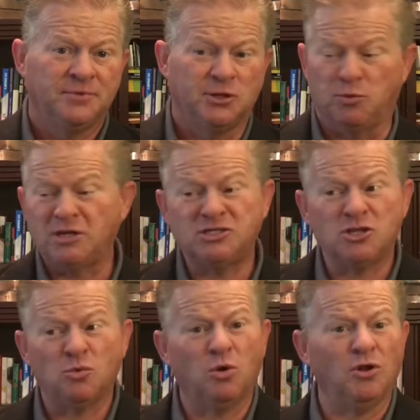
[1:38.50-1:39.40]
The rest
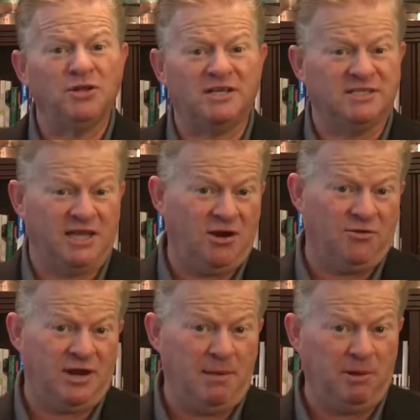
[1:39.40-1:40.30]
of the world doesn't
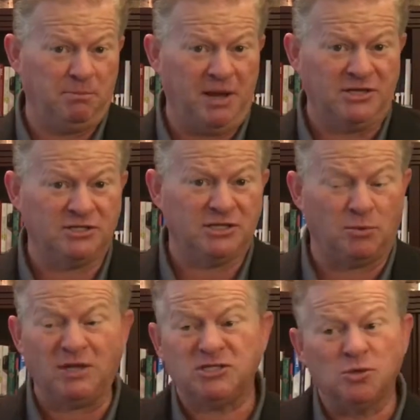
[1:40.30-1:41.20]
care that I'm impatient.
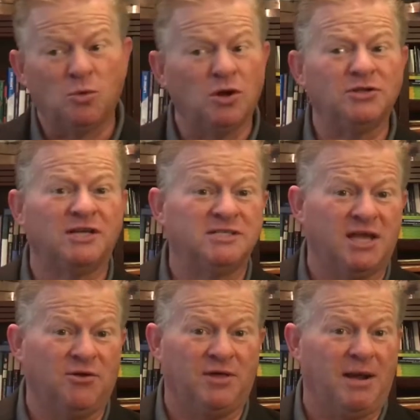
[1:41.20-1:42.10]
The rest of the world doesn't
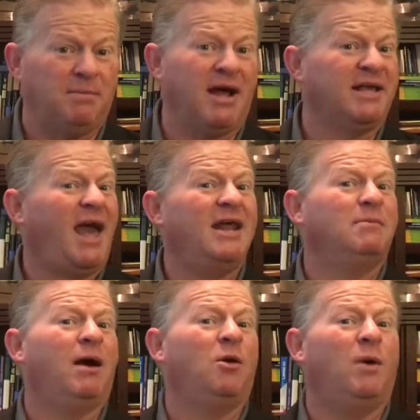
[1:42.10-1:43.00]
care that I'm not
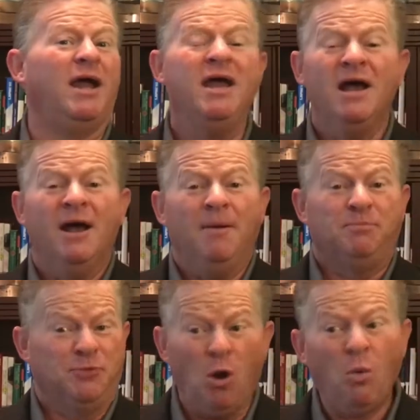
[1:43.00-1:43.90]
getting my way.
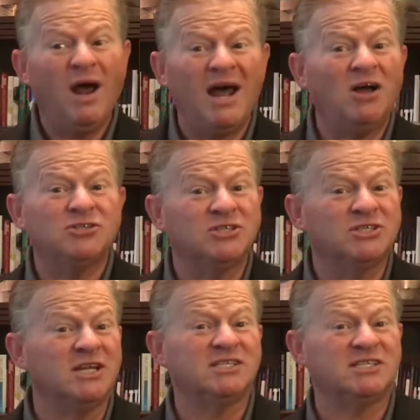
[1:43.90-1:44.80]
No one else
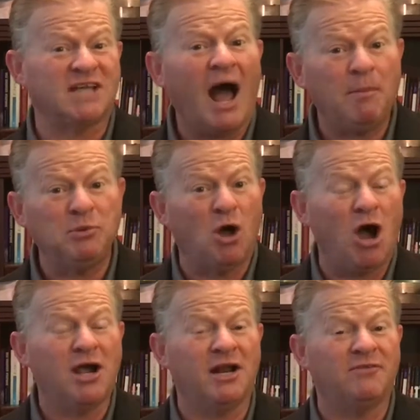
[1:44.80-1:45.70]
is going to stop
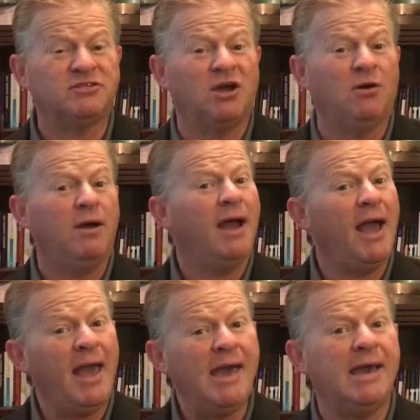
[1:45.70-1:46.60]
long enough to go,
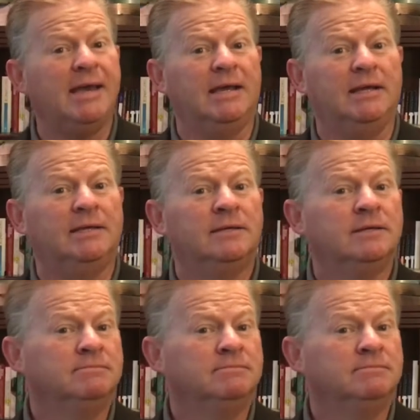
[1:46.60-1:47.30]
hey,